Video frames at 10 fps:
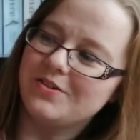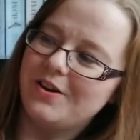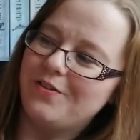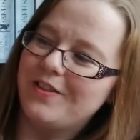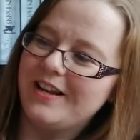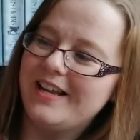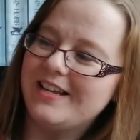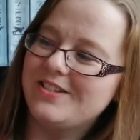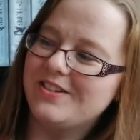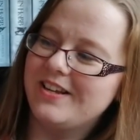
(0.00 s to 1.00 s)
know if the
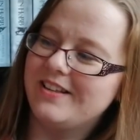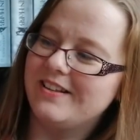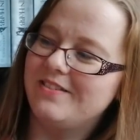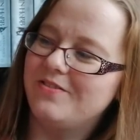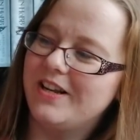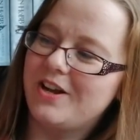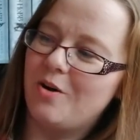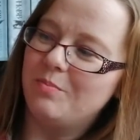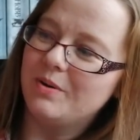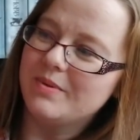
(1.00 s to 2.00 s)
lace, it really
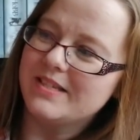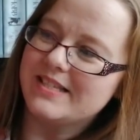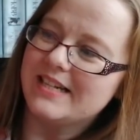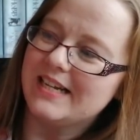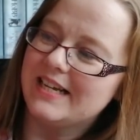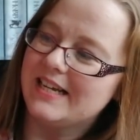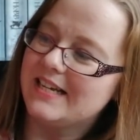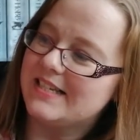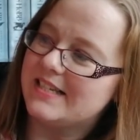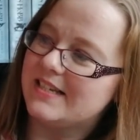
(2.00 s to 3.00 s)
complements the
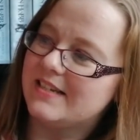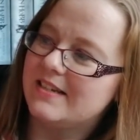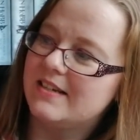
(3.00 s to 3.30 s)
lace.